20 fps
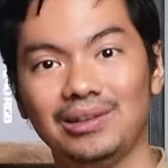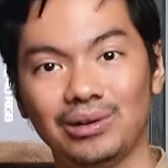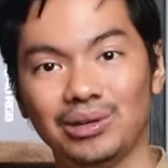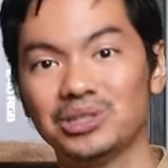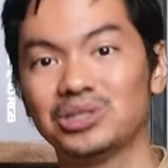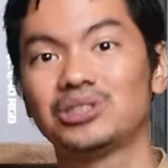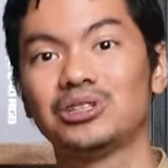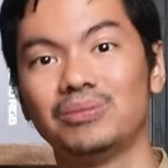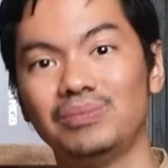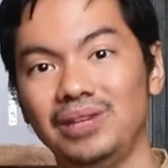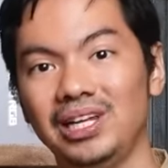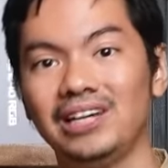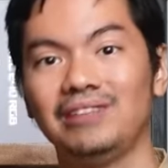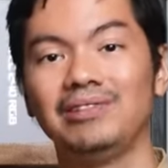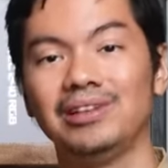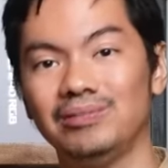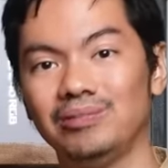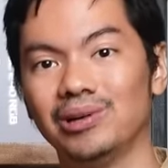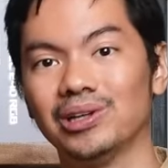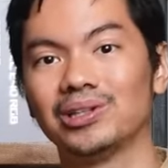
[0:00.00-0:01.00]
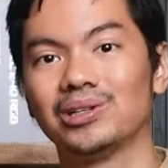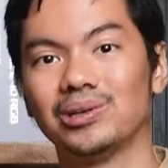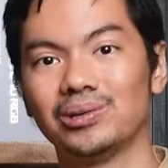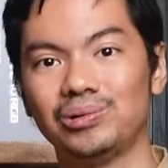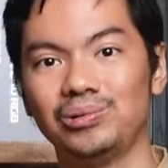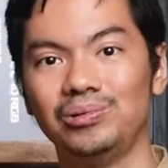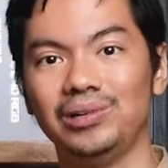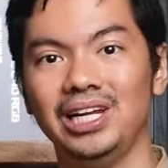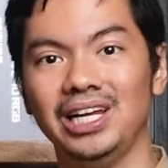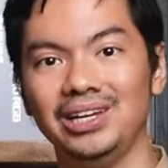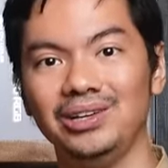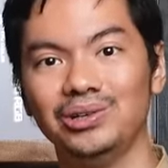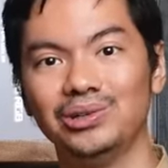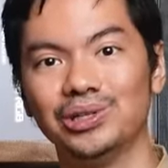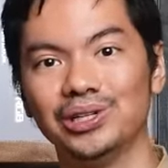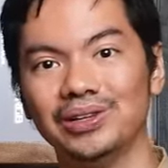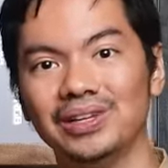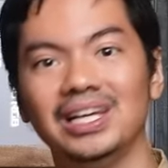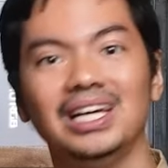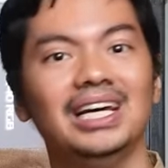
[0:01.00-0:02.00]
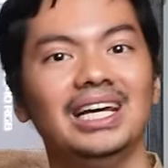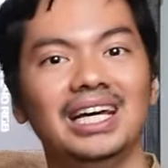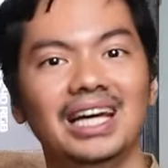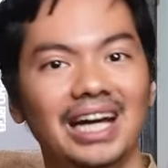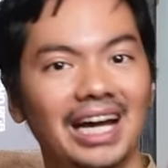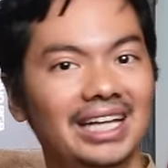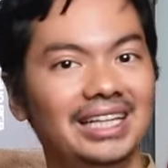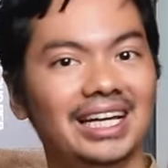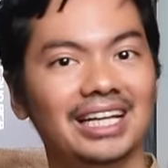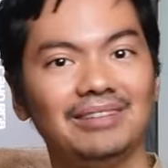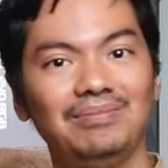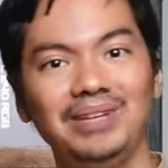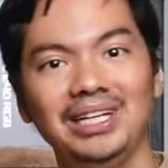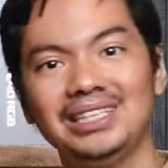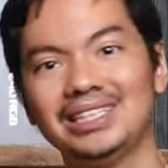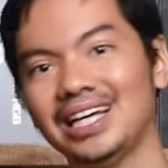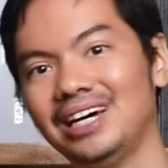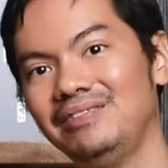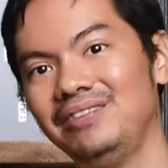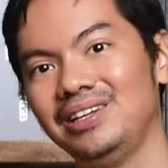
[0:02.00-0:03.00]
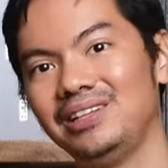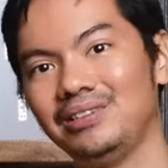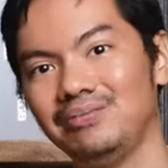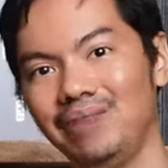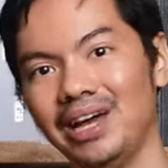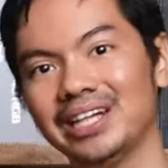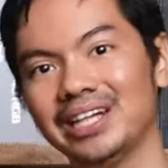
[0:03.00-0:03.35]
custom liquid water cooling yun. And that means having to